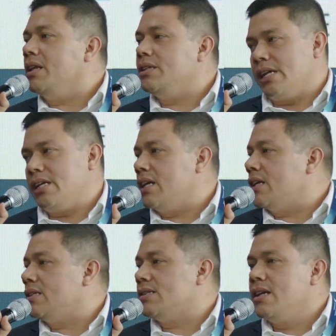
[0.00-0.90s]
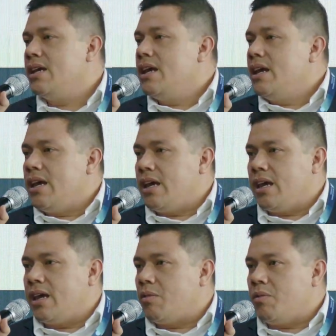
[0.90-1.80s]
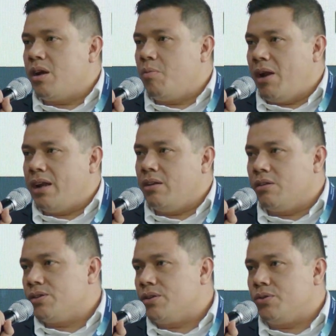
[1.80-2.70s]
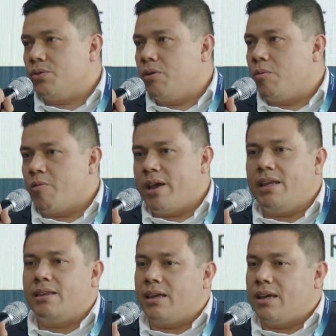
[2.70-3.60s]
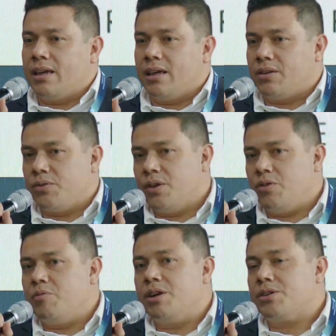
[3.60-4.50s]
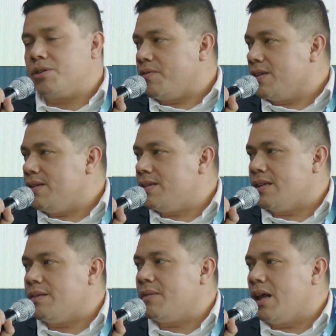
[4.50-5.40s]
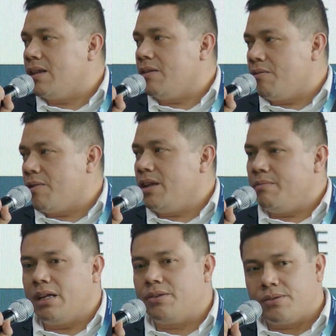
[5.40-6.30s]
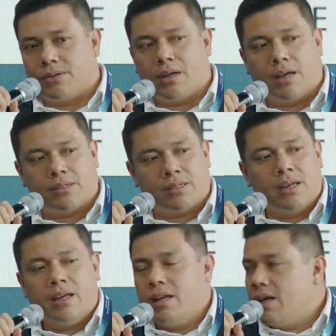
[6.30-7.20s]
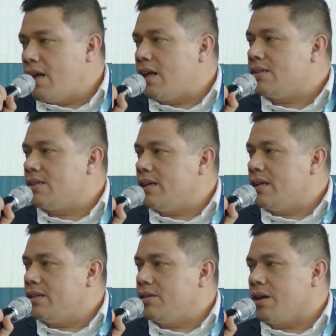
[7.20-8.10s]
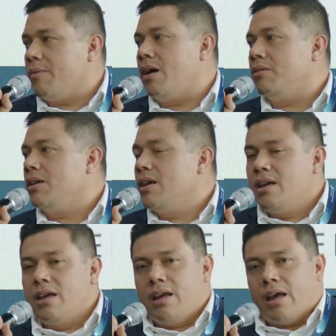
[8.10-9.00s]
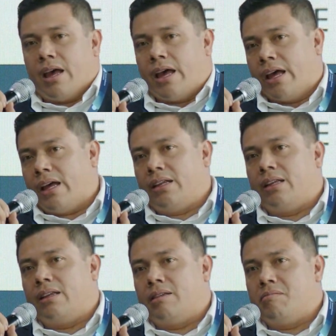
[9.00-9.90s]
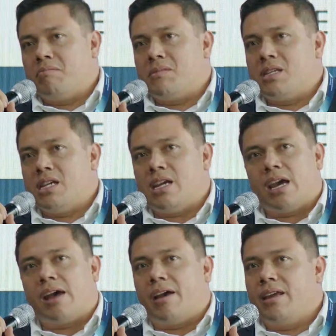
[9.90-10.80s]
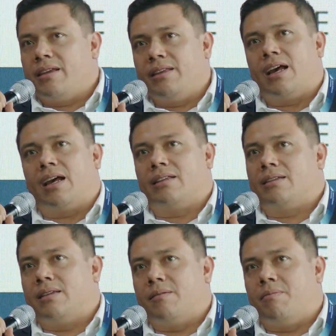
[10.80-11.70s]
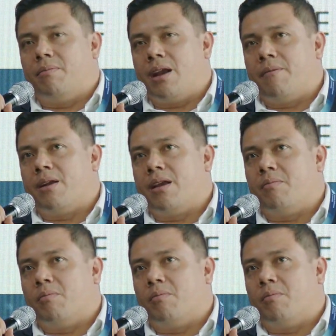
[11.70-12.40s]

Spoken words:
maintenance. We are planning also to upgrade to the new version of the system that already Matus has talked about. And I think that the very, very